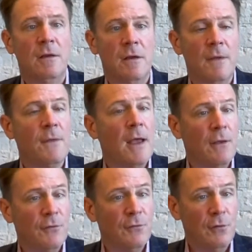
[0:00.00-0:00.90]
and got the
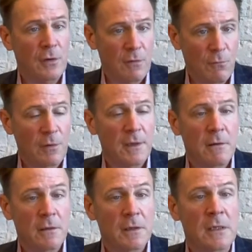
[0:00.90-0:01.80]
house looking really
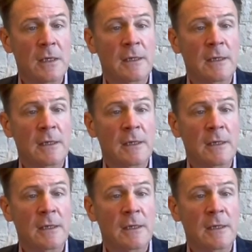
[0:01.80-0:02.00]
good.